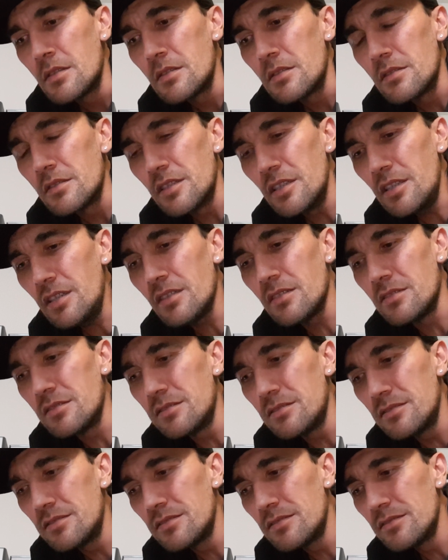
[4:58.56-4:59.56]
Yeah.
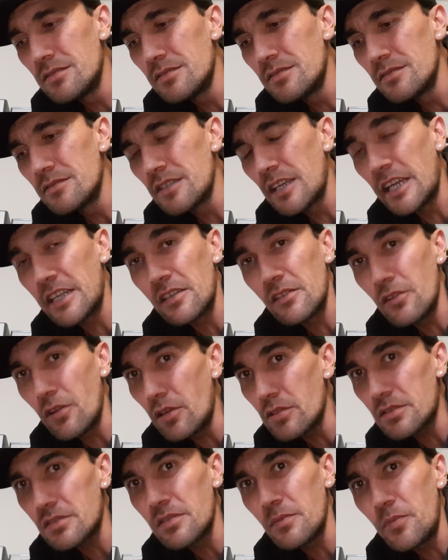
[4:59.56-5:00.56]
had a
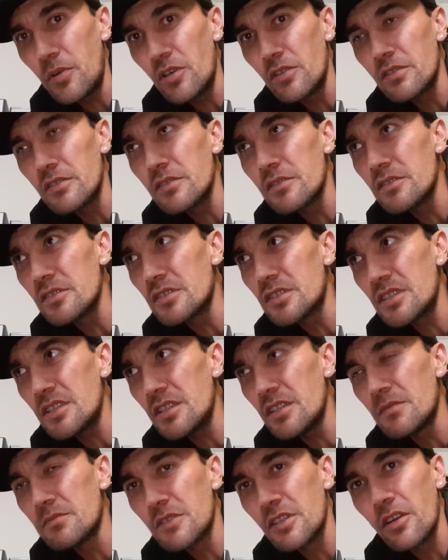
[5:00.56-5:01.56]
lot to ponder this
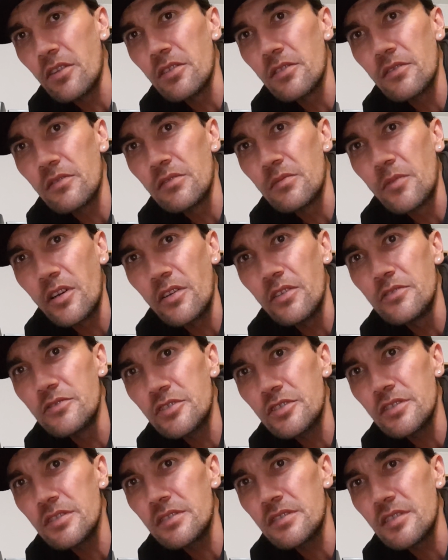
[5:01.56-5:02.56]
year. I'm going through my own
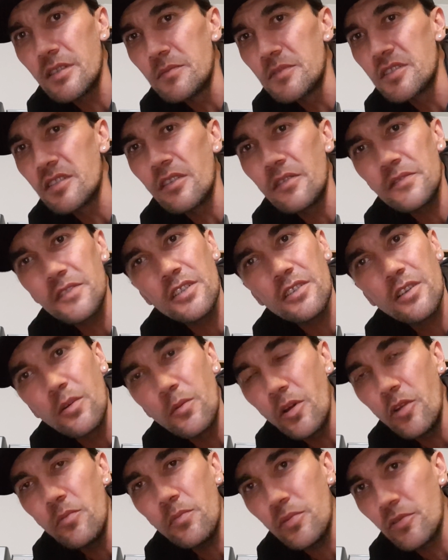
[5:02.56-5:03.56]
shit, some stuff that I
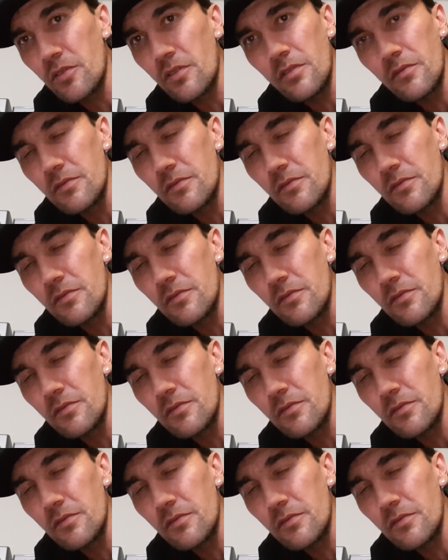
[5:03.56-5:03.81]
won't put